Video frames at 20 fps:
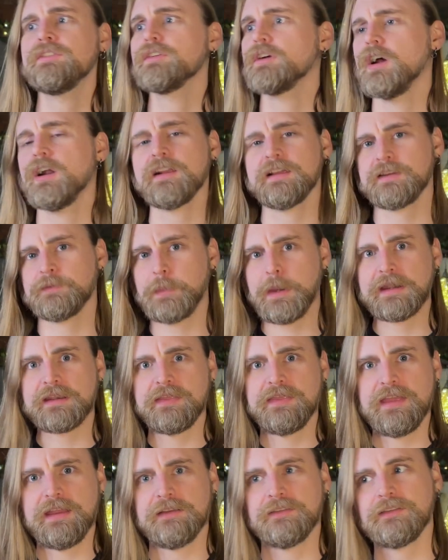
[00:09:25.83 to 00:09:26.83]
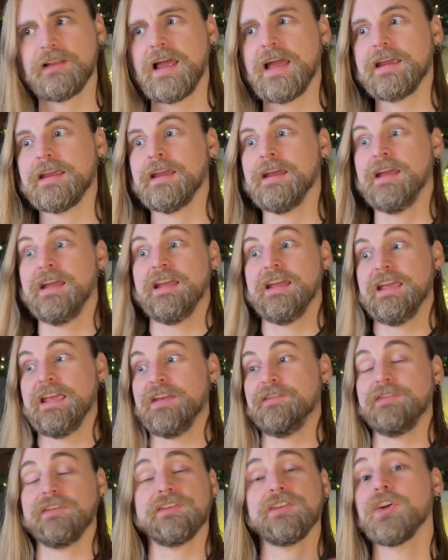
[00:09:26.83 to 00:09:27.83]
These are unexpected things, like
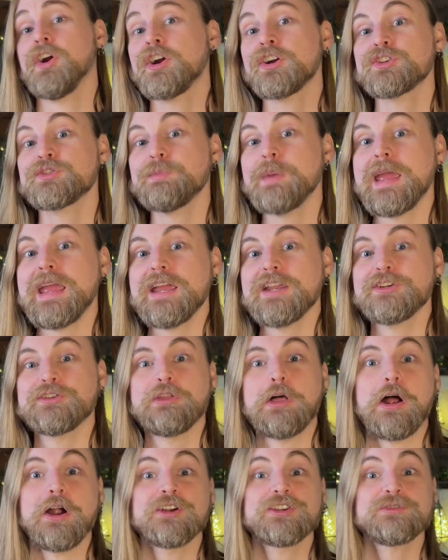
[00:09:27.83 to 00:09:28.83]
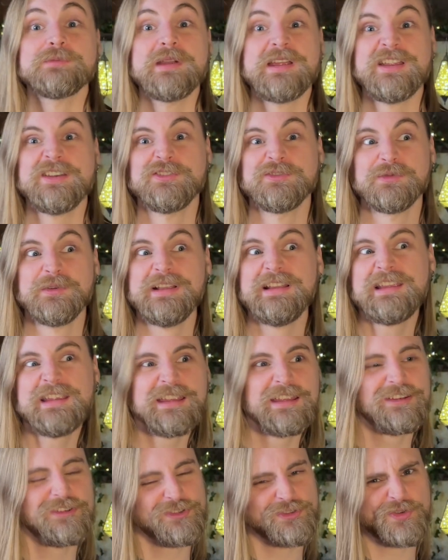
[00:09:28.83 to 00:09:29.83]
if it's an archmage, the archmage
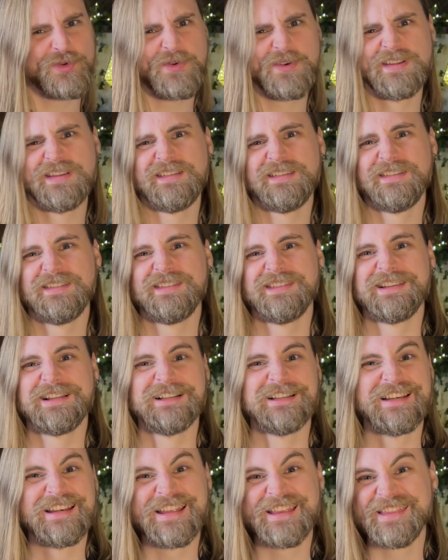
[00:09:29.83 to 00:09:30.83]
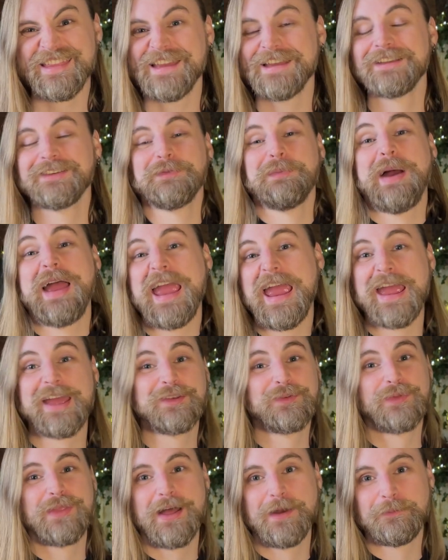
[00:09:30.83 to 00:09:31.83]
really enjoys cleaning things by
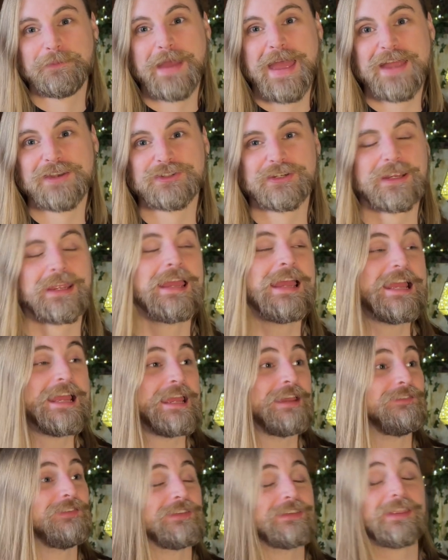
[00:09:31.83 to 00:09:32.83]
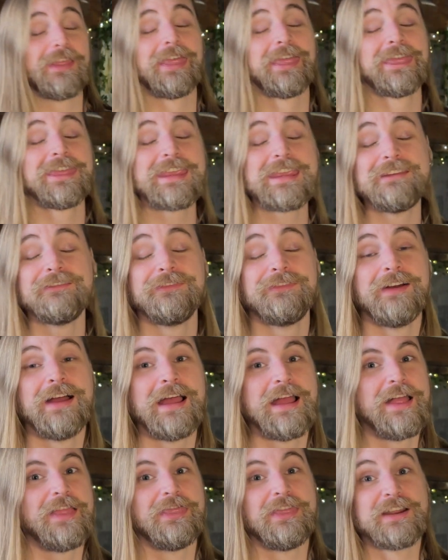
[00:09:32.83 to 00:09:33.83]
hand without magic. If it's a thief,
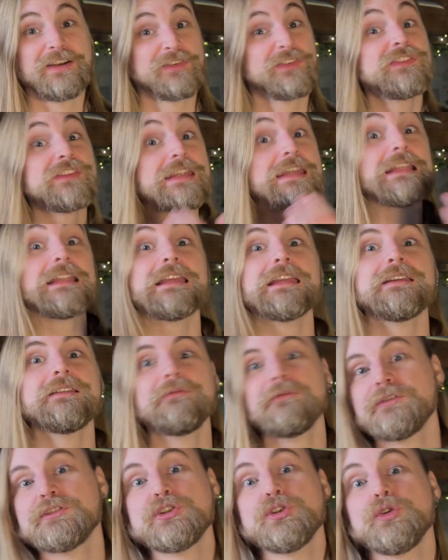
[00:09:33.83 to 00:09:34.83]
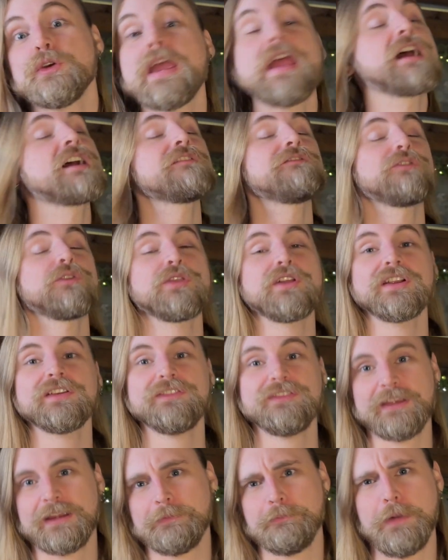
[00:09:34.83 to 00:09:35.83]
they're stealing to care for their
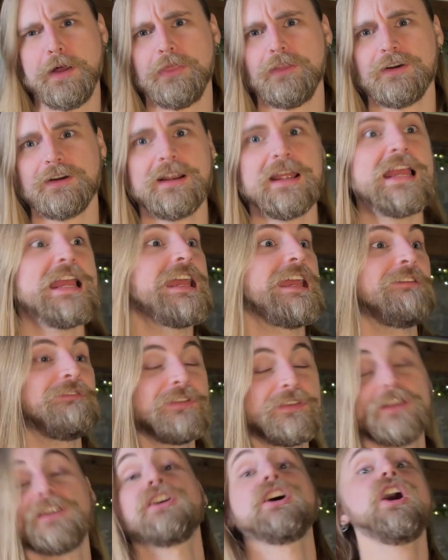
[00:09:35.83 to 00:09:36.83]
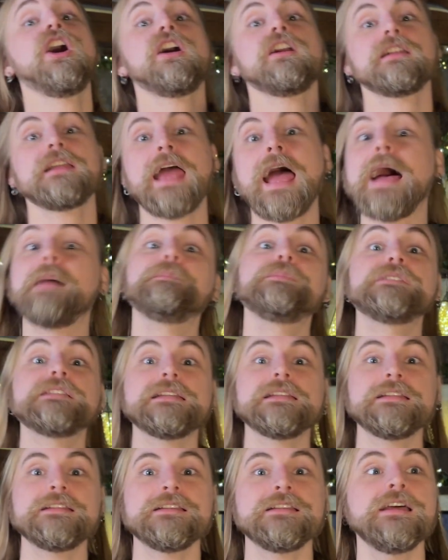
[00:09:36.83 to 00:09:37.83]
sick mother. If it's a guard
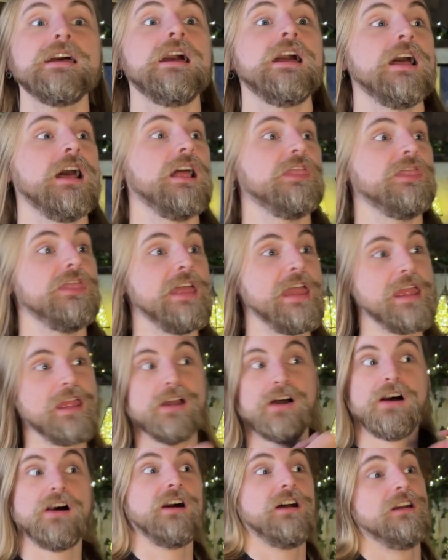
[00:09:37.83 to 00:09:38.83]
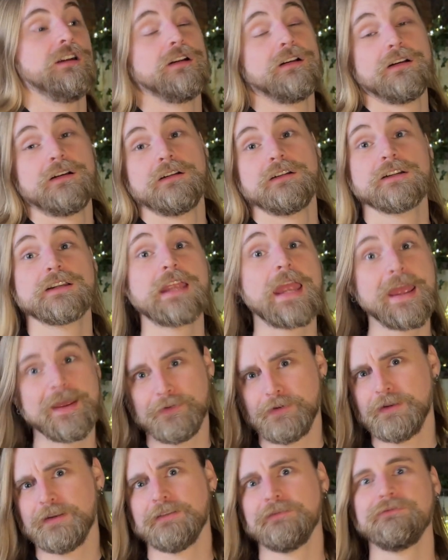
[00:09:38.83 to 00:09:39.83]
captain, they are
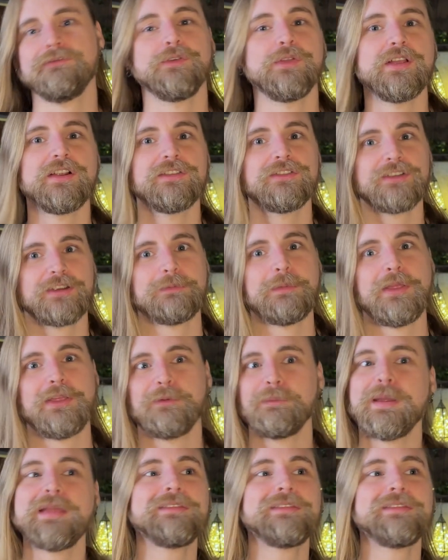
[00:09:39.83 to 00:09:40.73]
caring for their sick mother.